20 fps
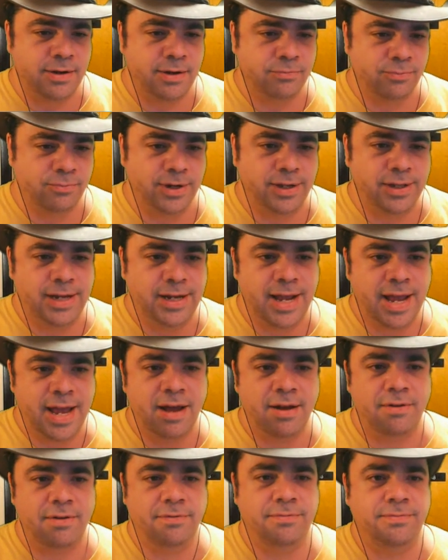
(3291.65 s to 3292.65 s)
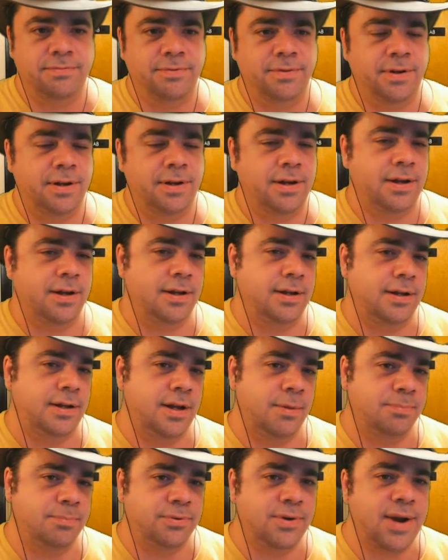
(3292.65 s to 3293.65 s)
really have
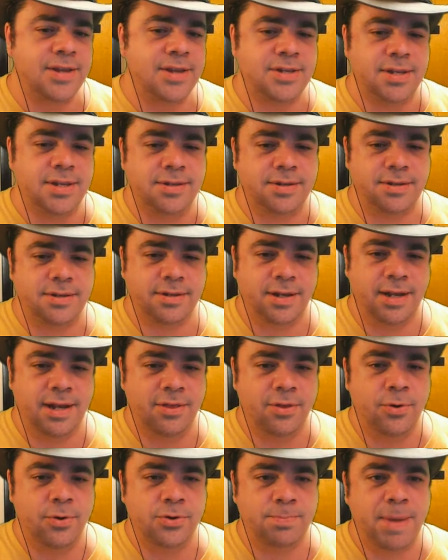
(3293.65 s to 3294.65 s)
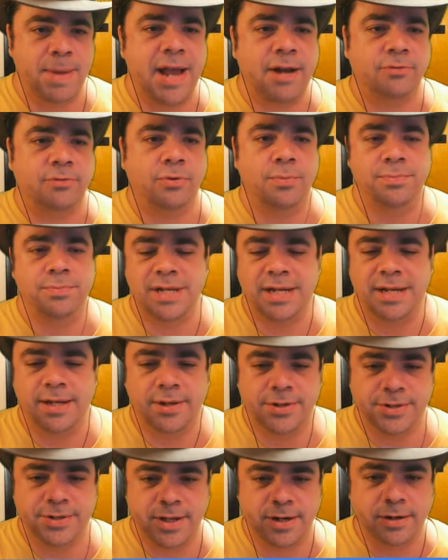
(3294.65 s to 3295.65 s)
a presence in those backroom
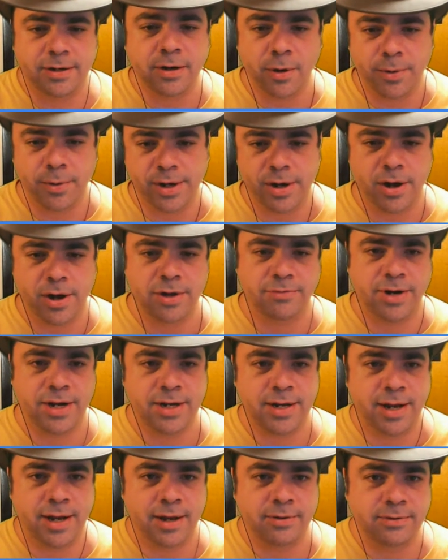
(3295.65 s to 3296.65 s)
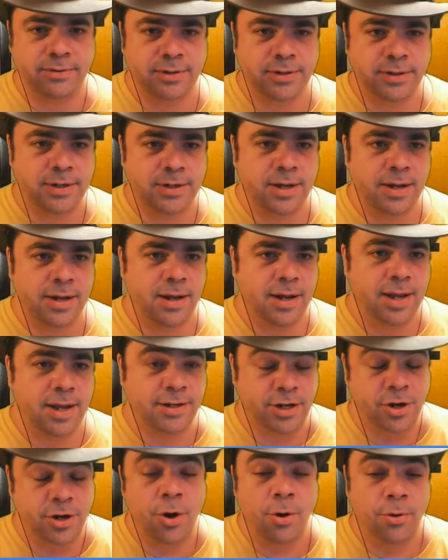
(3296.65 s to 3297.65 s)
deals that are going on right now,
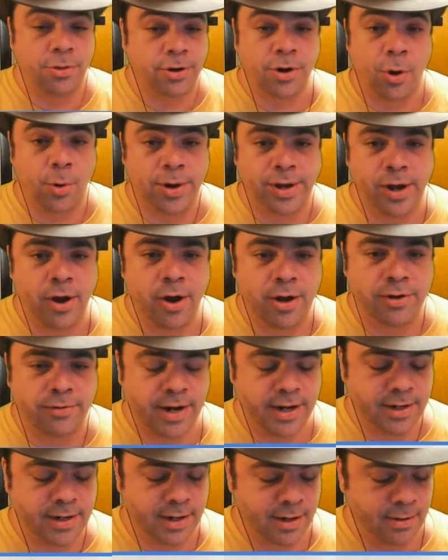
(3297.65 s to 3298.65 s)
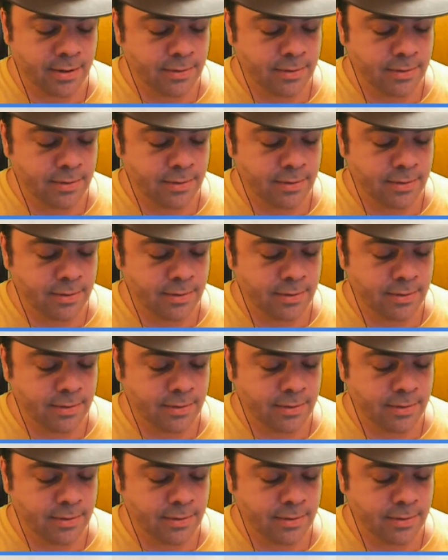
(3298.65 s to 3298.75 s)
and they're going on right now.